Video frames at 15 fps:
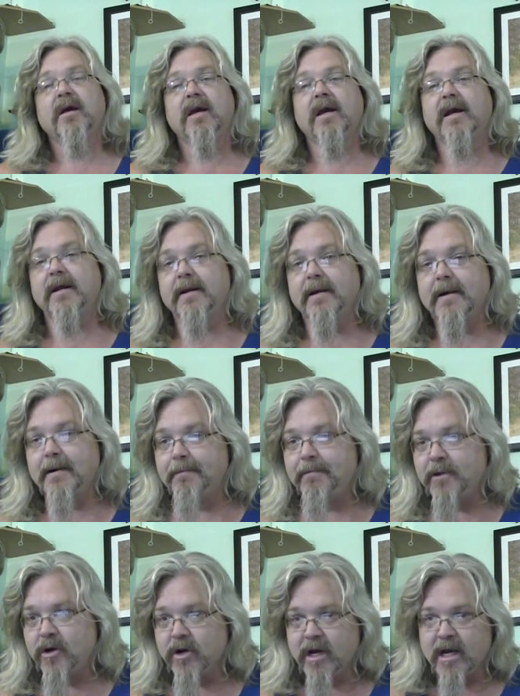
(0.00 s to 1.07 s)
and um,
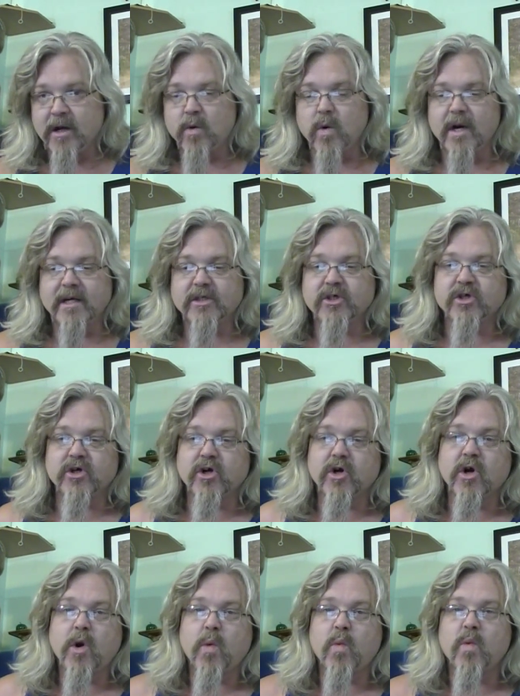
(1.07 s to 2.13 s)
they're not quite
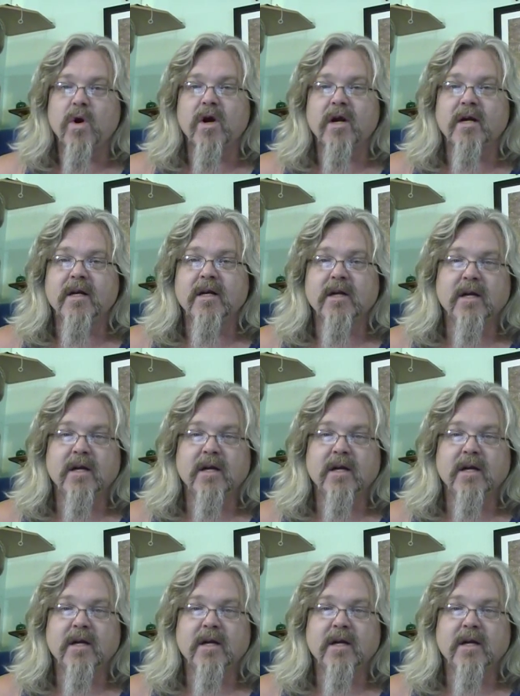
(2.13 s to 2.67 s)
sure where it